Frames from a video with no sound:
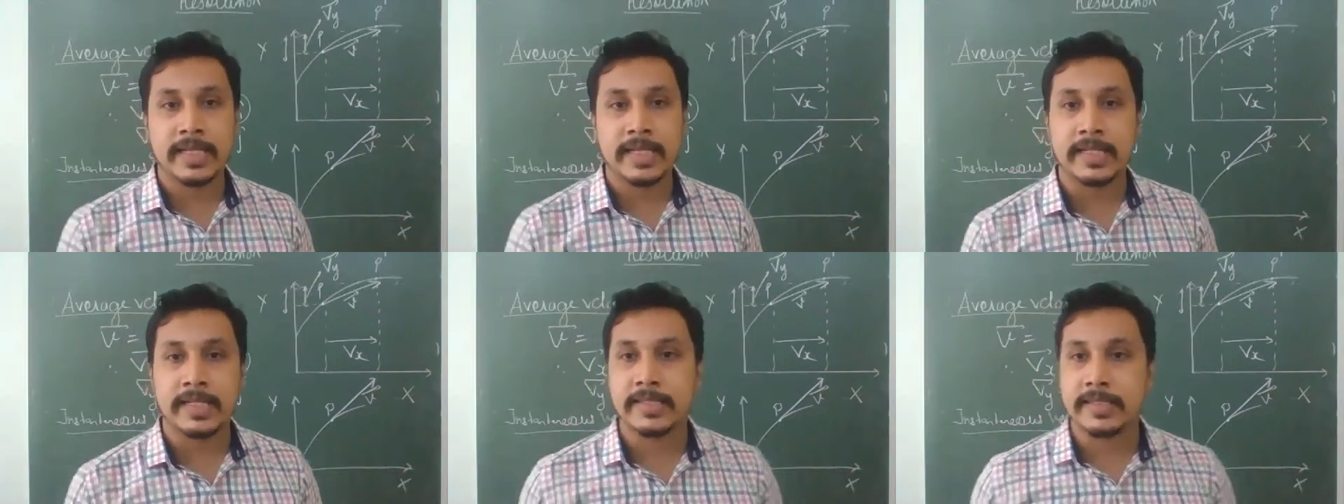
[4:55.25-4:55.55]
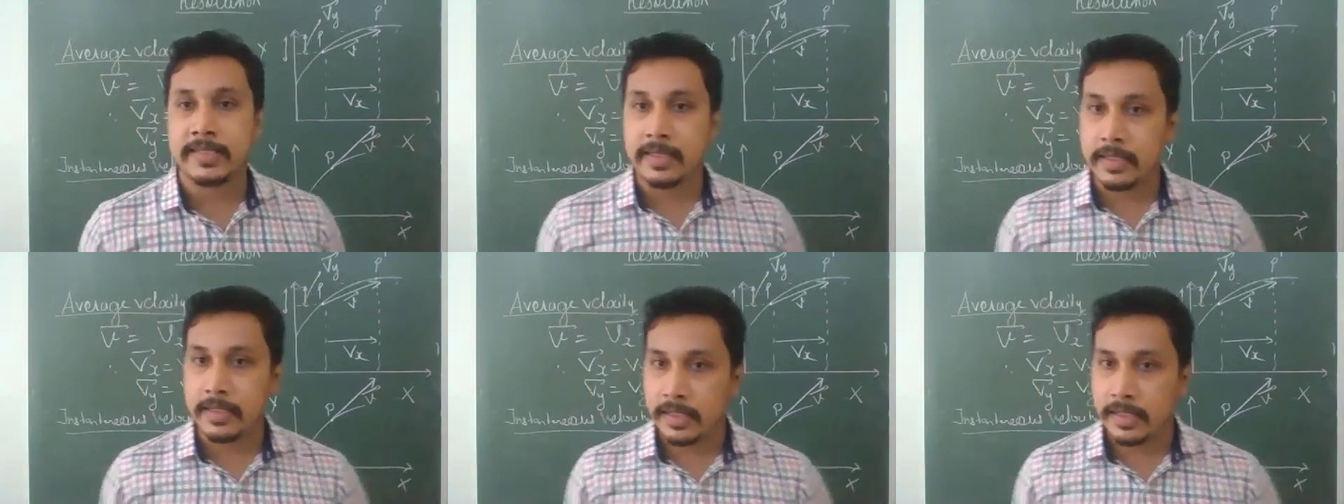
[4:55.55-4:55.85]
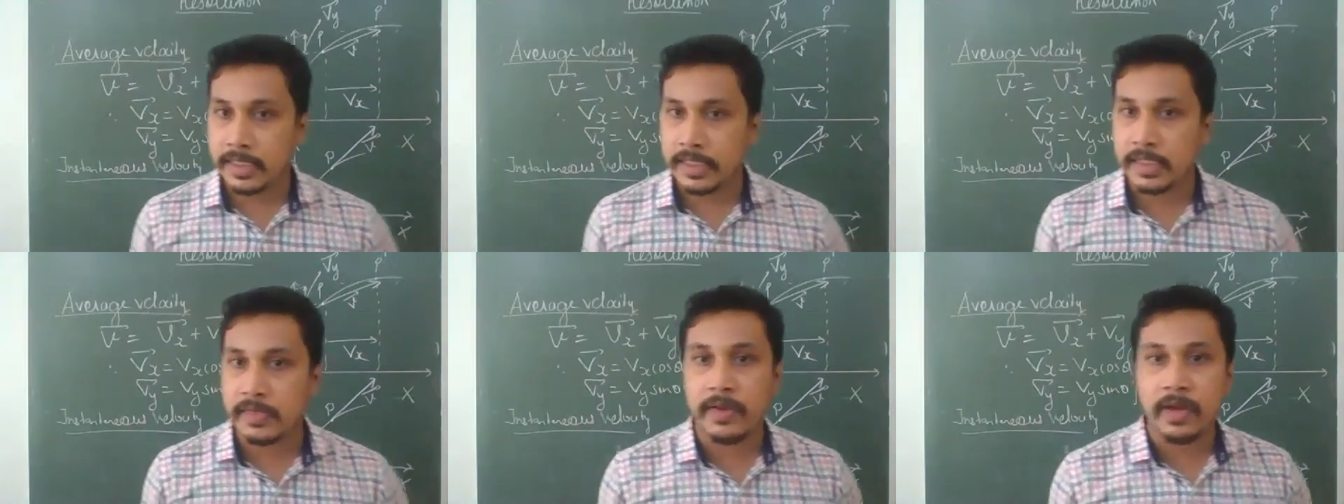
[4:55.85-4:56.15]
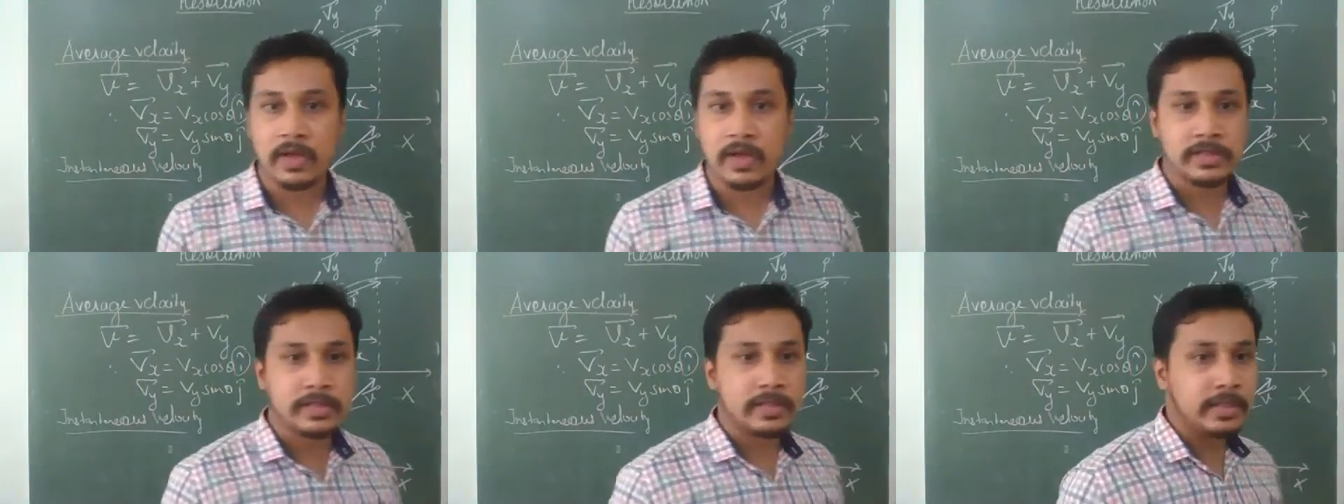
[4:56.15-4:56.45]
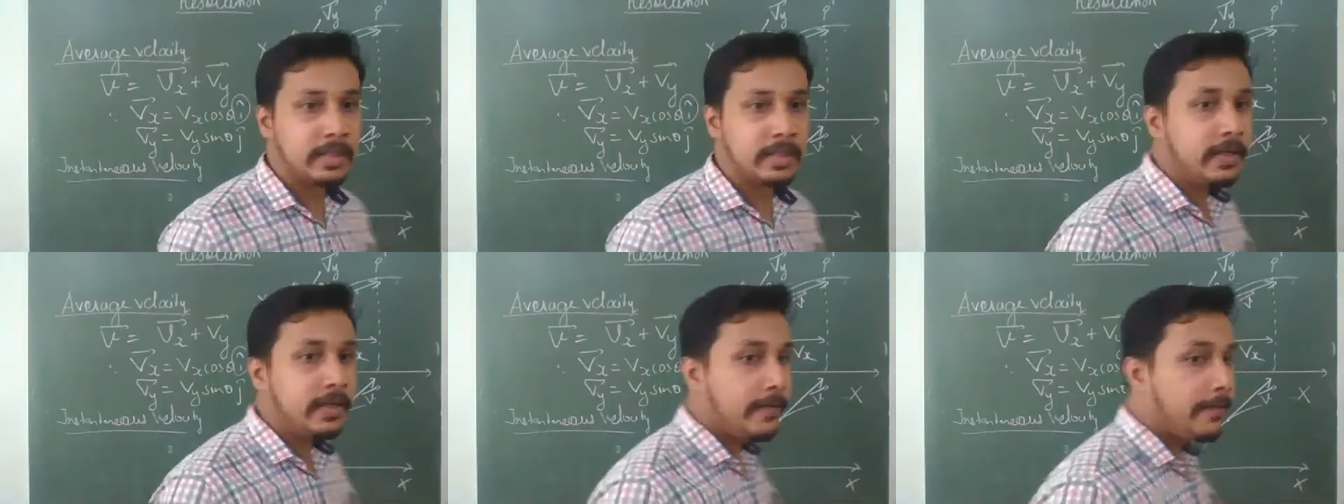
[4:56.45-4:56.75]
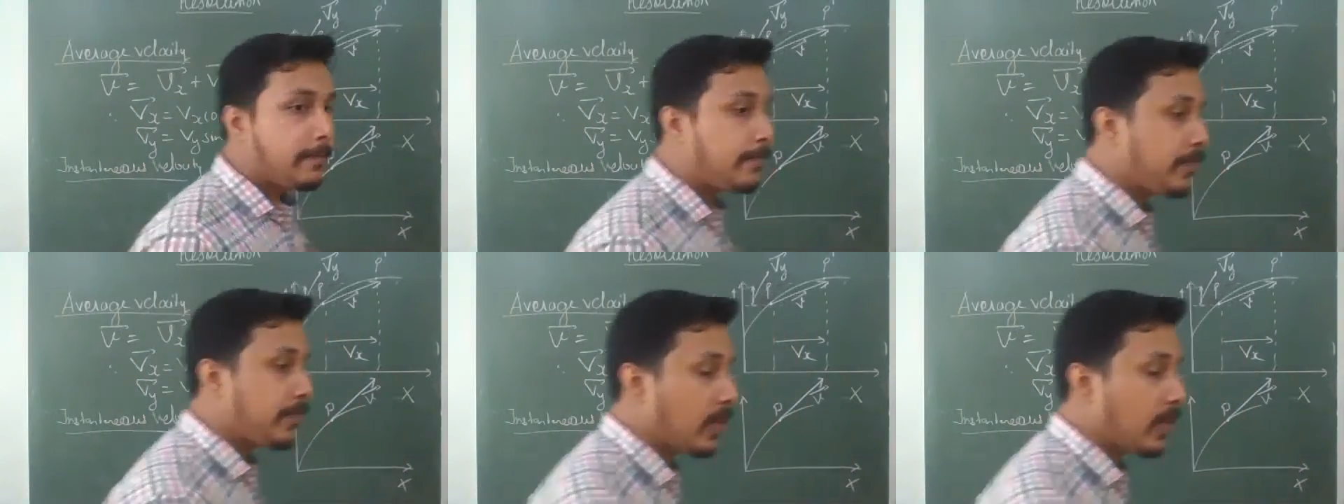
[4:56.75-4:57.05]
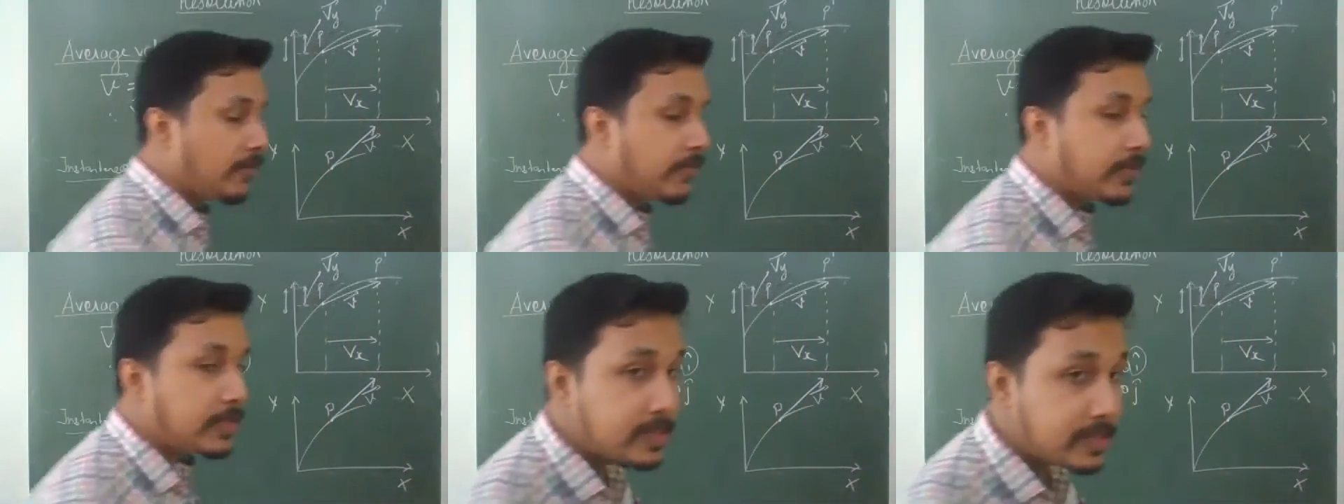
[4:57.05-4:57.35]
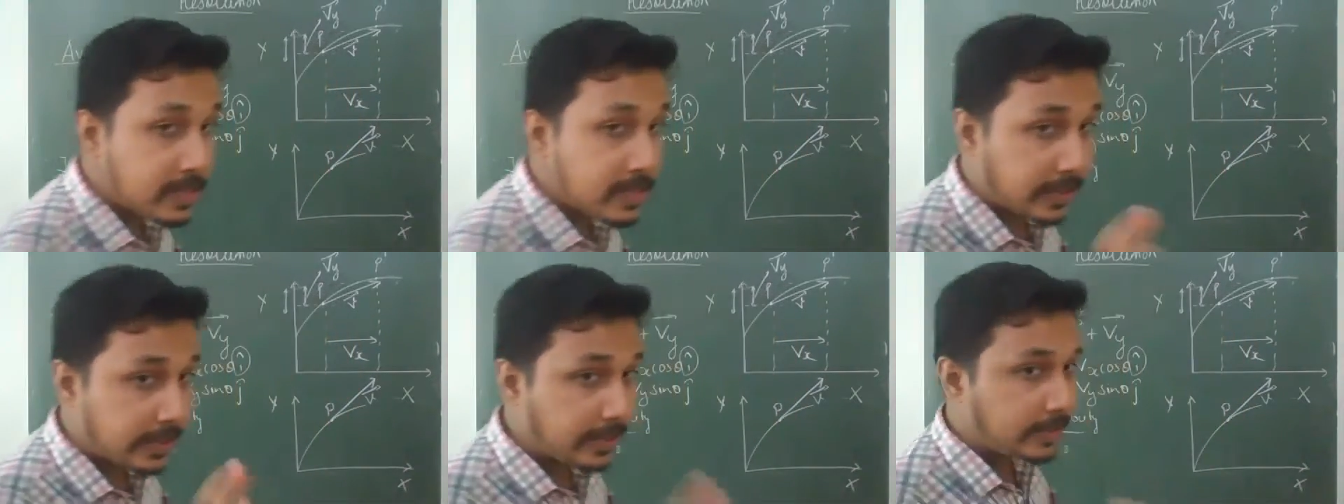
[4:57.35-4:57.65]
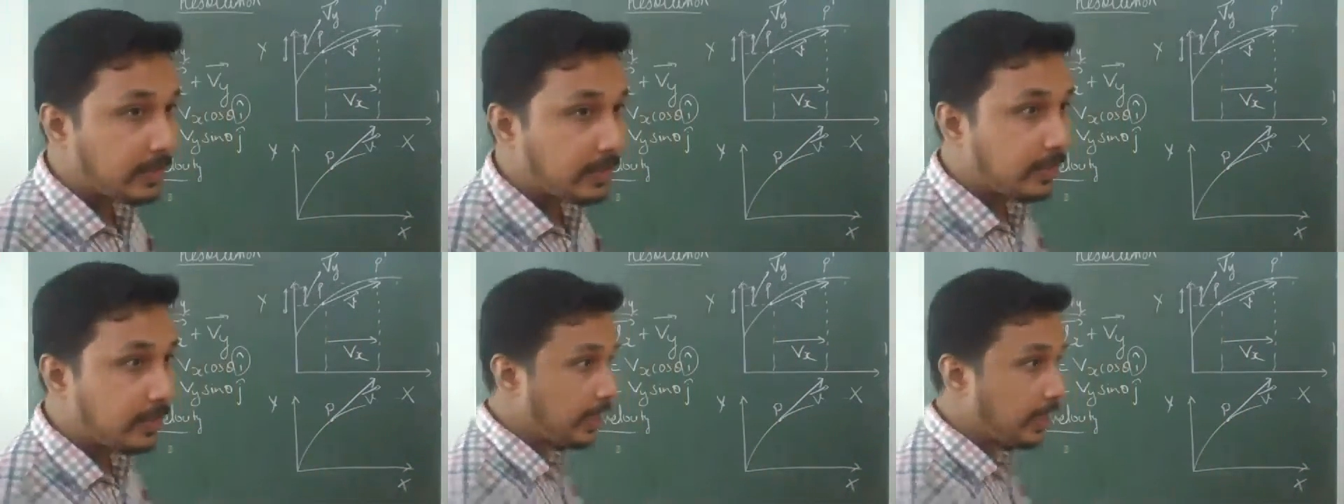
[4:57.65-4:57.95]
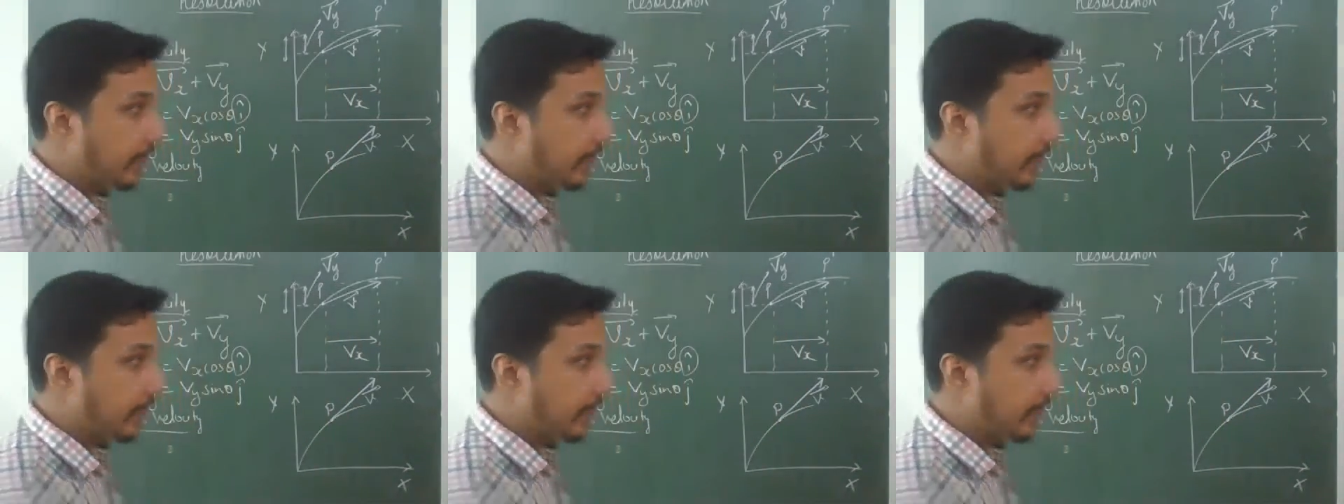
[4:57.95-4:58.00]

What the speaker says: as instantaneous velocity, which is written